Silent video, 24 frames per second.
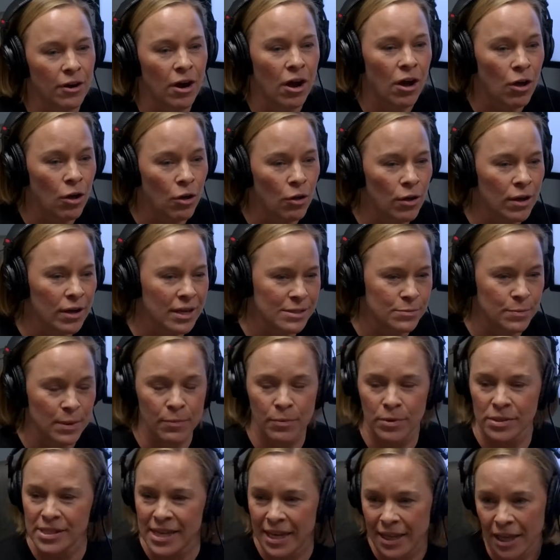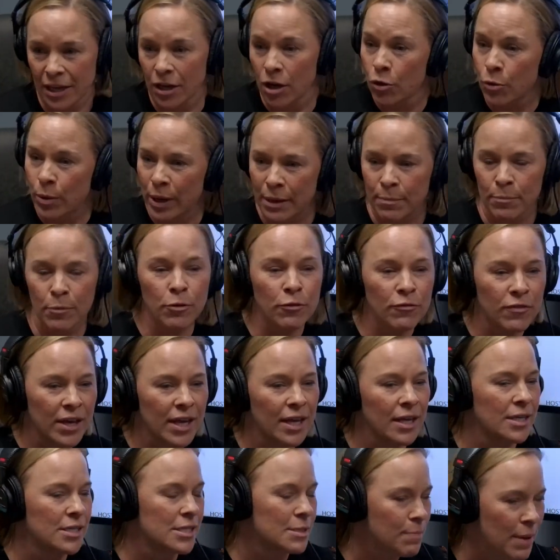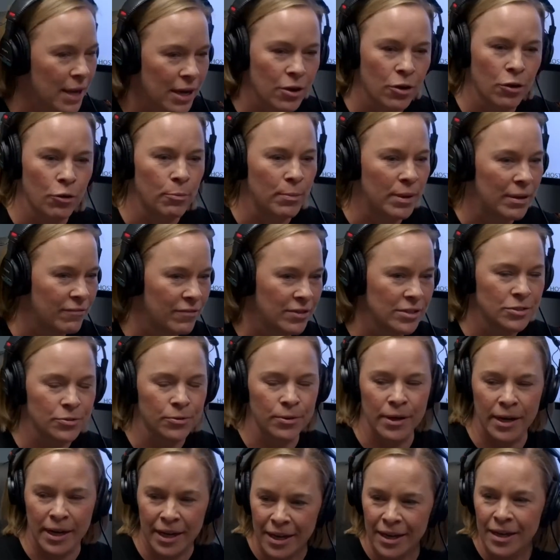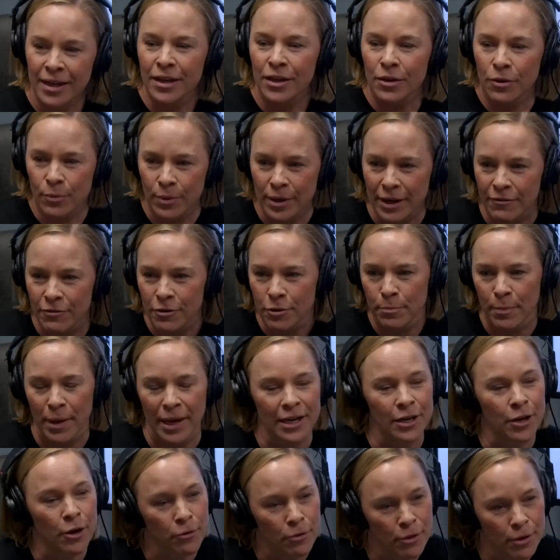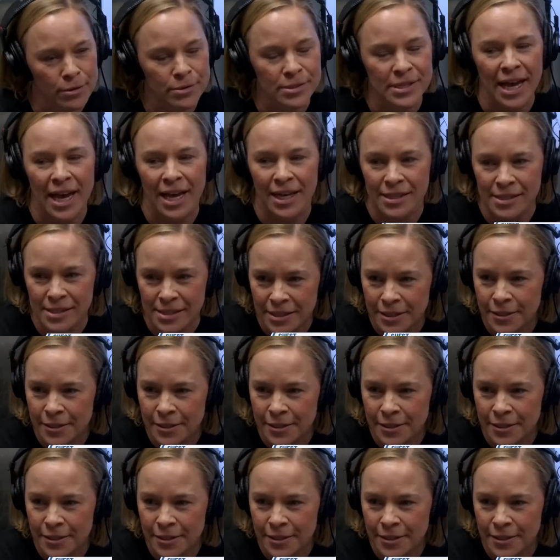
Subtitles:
all, as we would say, like a quick move-in, a spec home inventory, whatever you might know those as.